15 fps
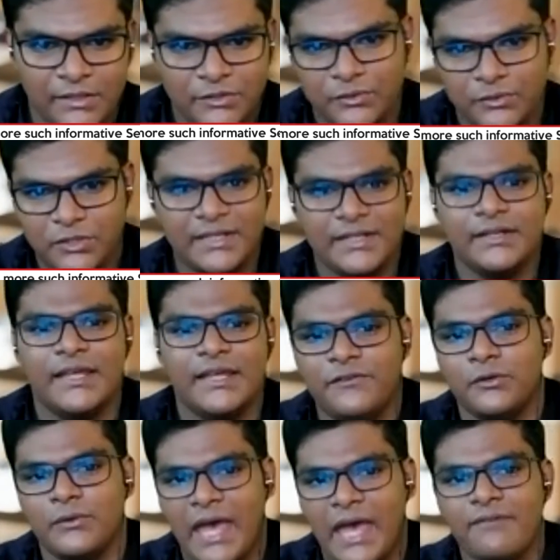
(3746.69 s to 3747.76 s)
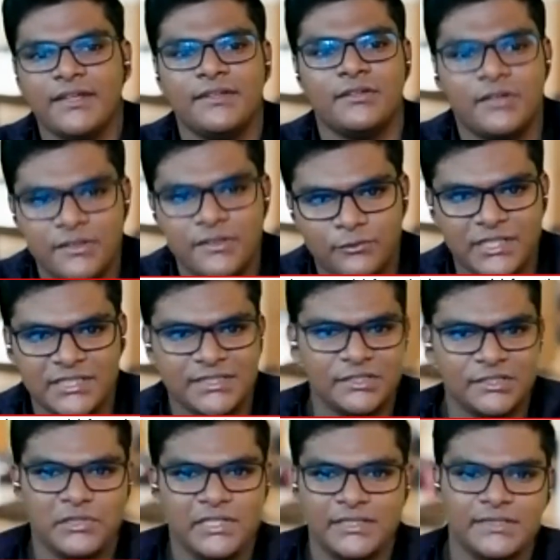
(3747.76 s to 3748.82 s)
So you can, if you have any sort of
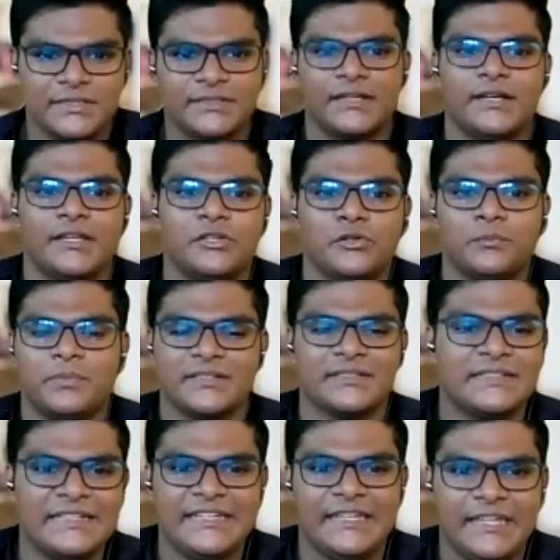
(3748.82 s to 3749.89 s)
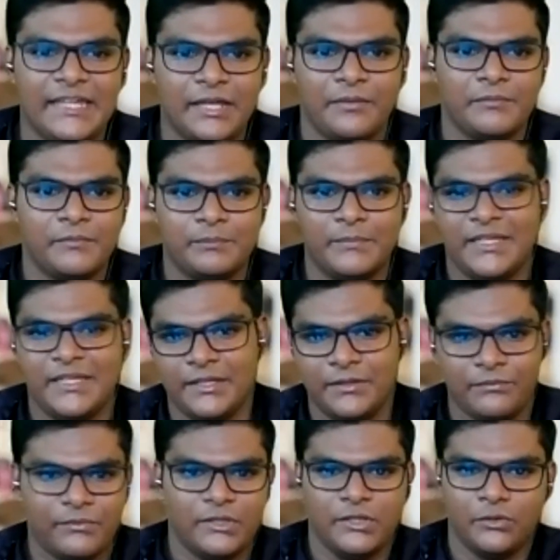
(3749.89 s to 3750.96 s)
questions, you can just, uh, you know, personally D M me,
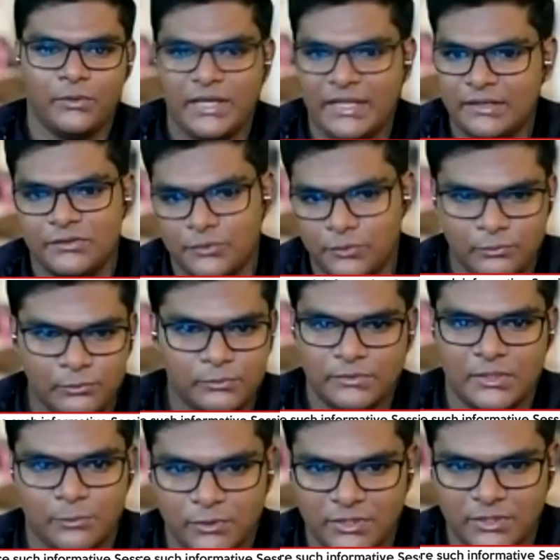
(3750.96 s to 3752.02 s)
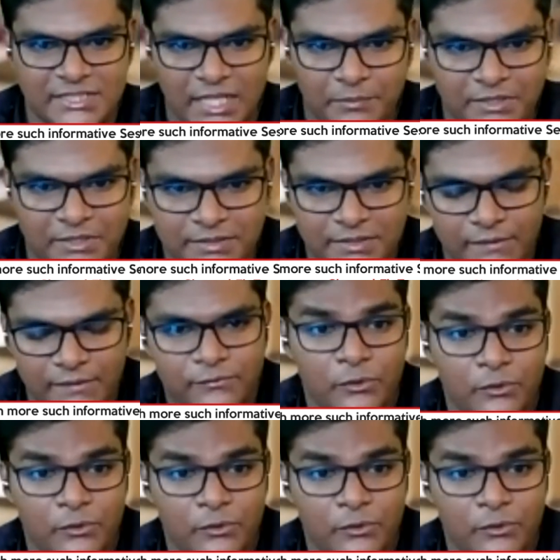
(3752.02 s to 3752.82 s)
you know, in, through the WhatsApp itself.